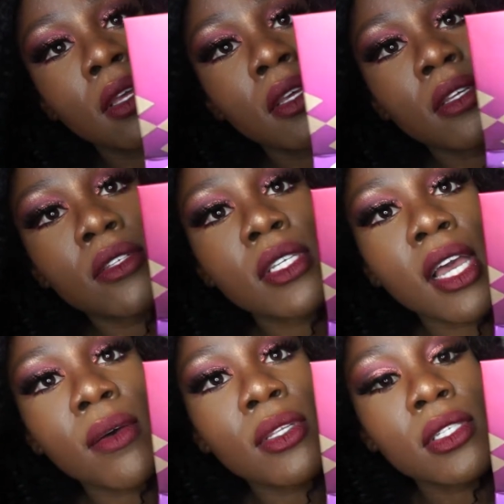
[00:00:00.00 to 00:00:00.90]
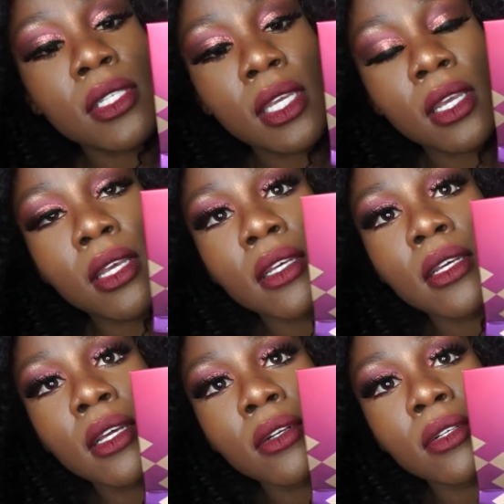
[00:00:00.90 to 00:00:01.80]
You see how it just like,
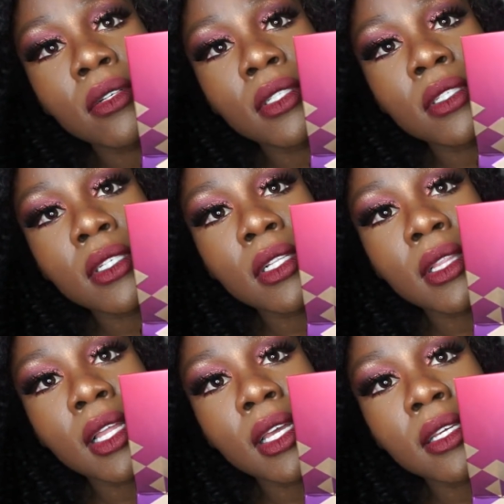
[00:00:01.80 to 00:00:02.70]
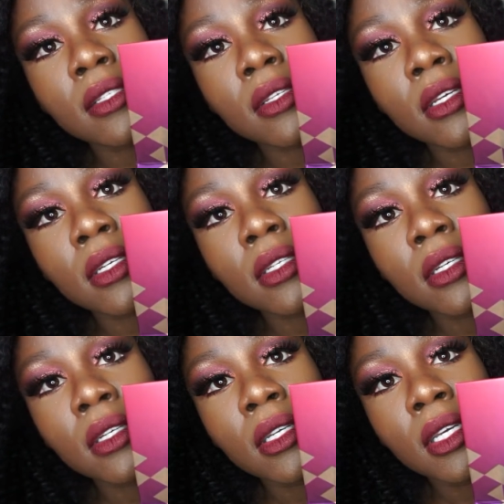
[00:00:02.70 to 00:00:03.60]
I don't know, it just glides on.
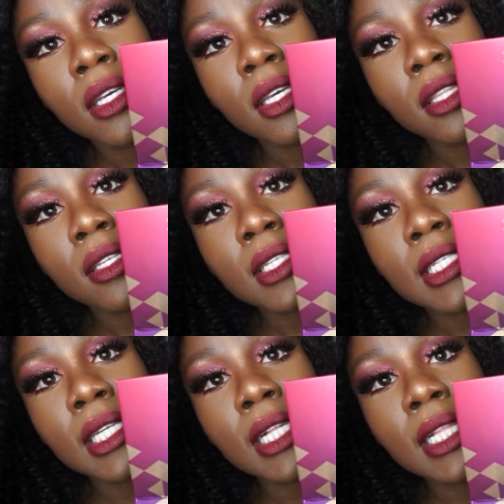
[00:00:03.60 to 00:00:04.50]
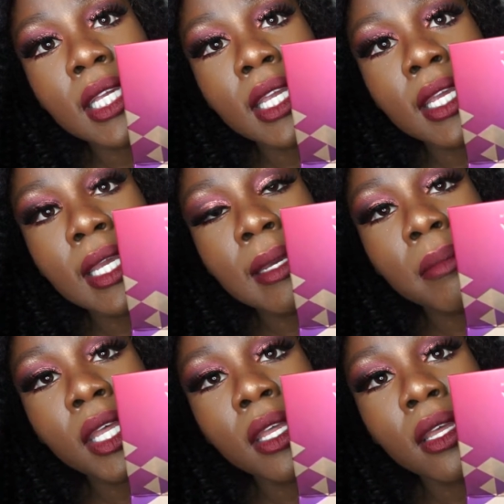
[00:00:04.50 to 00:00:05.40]
And this is Gleam.